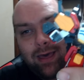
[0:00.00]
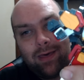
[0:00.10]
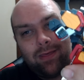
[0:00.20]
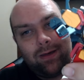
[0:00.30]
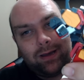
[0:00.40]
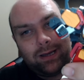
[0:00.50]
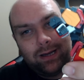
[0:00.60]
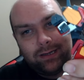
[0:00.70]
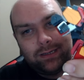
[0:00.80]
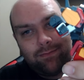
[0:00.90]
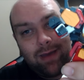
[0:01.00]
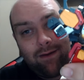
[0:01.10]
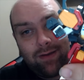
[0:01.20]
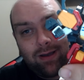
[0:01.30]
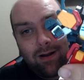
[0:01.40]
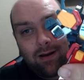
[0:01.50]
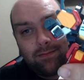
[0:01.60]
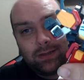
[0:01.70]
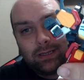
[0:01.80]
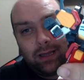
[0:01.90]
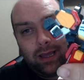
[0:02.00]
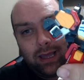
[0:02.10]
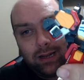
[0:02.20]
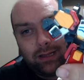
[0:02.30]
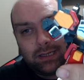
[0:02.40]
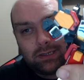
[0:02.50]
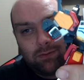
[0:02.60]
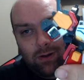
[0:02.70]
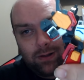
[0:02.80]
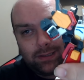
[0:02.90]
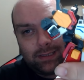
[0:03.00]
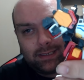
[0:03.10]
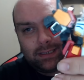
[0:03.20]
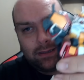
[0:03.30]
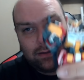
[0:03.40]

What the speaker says: the Gundam Heavy Arms Endless Waltz.